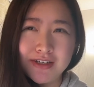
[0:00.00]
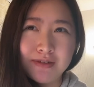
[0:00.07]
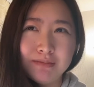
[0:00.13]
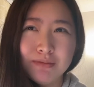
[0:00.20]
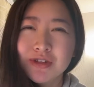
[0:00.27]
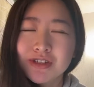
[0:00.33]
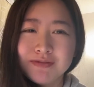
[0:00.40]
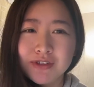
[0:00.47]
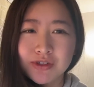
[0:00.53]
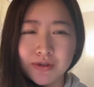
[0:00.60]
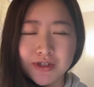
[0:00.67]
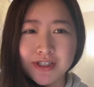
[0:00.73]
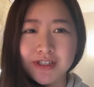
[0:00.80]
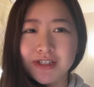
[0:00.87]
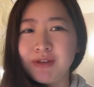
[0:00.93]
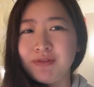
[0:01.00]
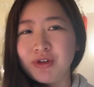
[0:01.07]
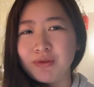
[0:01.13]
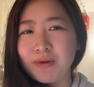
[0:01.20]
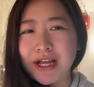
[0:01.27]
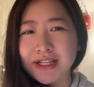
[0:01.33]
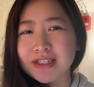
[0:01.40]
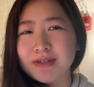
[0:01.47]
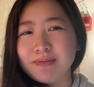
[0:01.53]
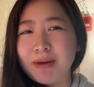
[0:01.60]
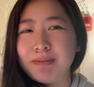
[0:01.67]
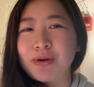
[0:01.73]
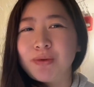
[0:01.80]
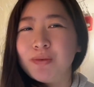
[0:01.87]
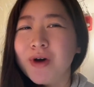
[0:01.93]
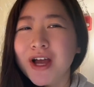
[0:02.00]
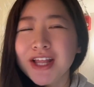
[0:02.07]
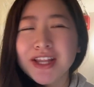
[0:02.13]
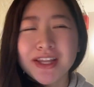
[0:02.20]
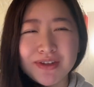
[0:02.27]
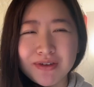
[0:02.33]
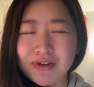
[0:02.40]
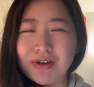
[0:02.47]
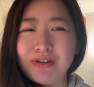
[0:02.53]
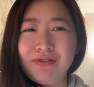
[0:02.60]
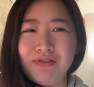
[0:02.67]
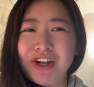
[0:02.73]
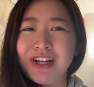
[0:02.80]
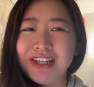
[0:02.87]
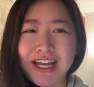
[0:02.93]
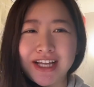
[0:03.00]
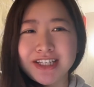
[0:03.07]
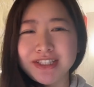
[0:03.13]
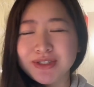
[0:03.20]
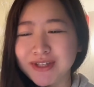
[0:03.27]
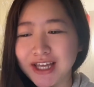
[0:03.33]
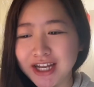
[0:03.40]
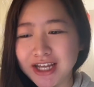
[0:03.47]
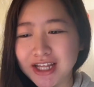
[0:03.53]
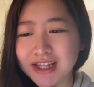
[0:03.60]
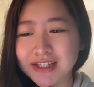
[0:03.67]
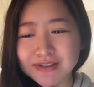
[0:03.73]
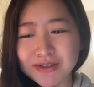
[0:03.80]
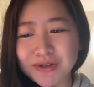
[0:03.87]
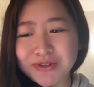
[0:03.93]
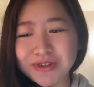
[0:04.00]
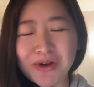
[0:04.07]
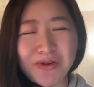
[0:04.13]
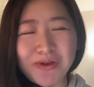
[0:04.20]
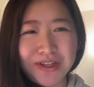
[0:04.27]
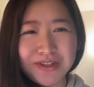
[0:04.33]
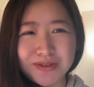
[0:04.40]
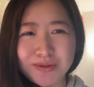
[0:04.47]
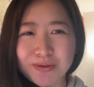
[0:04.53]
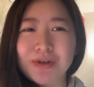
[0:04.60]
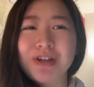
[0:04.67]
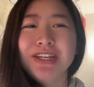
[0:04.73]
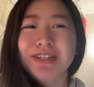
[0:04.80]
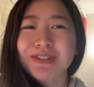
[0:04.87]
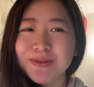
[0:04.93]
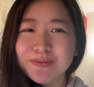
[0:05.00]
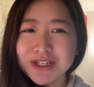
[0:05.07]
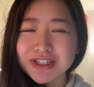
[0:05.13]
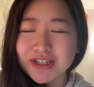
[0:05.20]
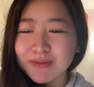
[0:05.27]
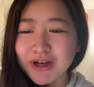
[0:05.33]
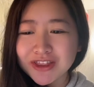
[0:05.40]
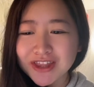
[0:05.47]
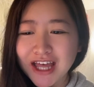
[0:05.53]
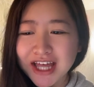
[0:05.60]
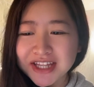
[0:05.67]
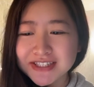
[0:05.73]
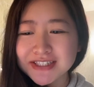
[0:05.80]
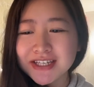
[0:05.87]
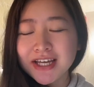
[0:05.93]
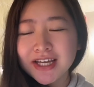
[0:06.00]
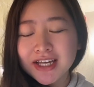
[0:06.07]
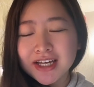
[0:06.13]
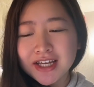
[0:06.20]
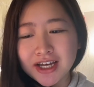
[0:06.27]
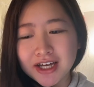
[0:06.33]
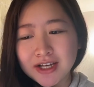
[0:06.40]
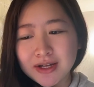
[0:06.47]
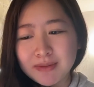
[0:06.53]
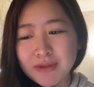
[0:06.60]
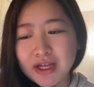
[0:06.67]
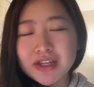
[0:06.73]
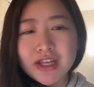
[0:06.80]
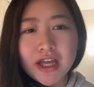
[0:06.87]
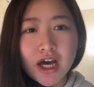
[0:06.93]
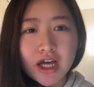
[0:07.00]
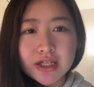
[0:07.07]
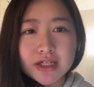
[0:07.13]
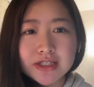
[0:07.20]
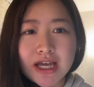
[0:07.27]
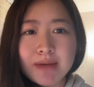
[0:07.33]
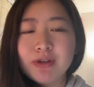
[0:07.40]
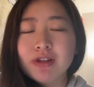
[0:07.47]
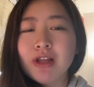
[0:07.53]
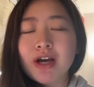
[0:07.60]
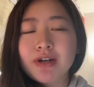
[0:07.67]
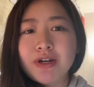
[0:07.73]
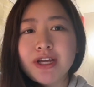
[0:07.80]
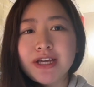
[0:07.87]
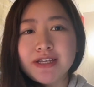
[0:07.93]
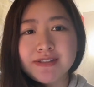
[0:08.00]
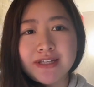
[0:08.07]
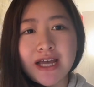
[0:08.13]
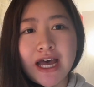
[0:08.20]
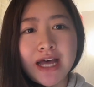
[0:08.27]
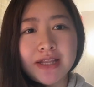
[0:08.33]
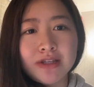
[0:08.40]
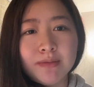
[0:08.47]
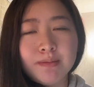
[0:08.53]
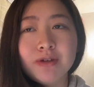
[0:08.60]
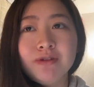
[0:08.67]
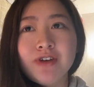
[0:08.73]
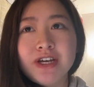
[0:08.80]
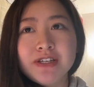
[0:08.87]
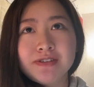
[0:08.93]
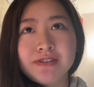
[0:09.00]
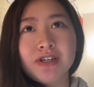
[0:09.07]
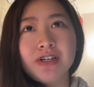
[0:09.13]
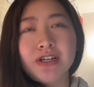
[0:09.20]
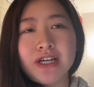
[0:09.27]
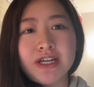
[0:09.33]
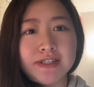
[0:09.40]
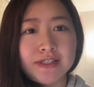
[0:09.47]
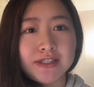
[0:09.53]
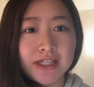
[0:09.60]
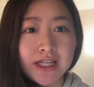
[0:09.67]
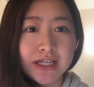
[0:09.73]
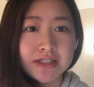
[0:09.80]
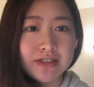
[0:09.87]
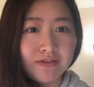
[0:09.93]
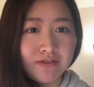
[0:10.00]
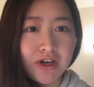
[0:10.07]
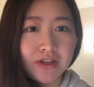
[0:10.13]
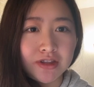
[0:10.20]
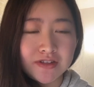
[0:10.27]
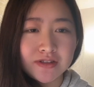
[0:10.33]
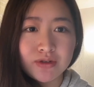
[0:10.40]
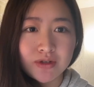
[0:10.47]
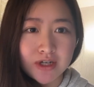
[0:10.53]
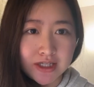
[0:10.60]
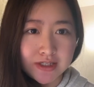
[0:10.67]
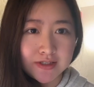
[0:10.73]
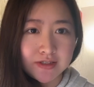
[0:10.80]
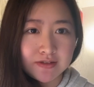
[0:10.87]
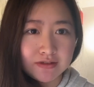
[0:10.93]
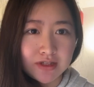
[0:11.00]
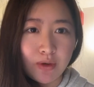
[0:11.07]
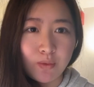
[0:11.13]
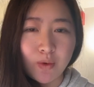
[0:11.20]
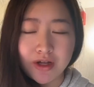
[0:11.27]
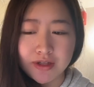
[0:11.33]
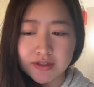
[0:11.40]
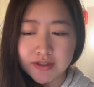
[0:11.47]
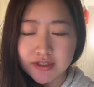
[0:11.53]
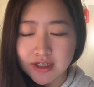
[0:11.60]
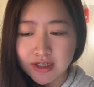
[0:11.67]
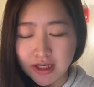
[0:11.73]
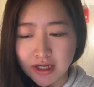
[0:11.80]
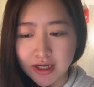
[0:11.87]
most of the courses, if you rank them number one, you're very likely to get in, so don't need to worry too much about that. And the other type of lottery is that the professor is selective on the students they want